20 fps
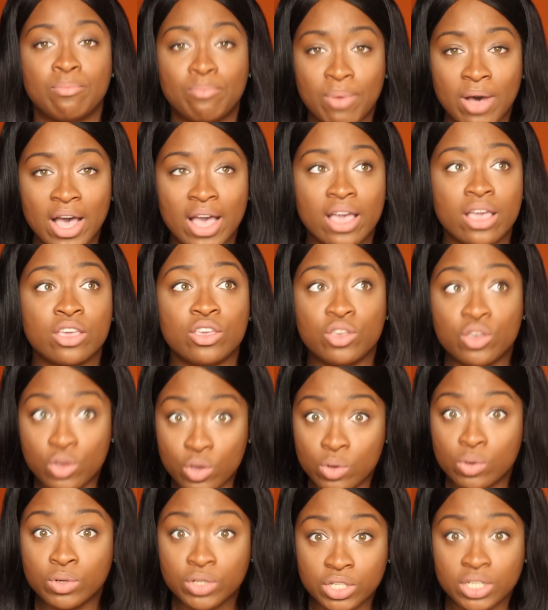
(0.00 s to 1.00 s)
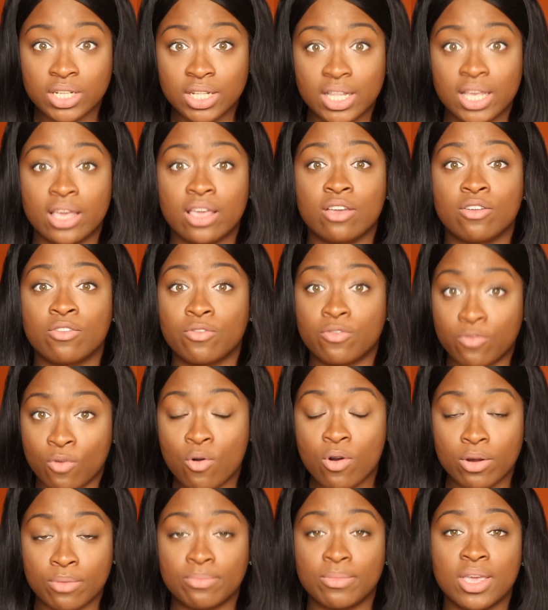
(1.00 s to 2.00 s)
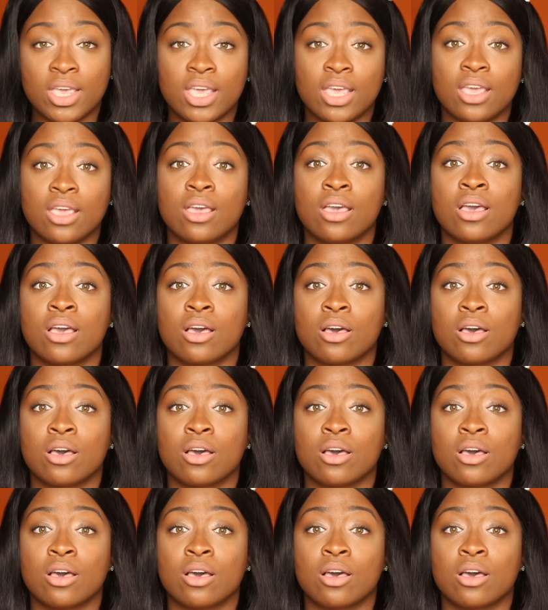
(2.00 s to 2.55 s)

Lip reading: But usually for me,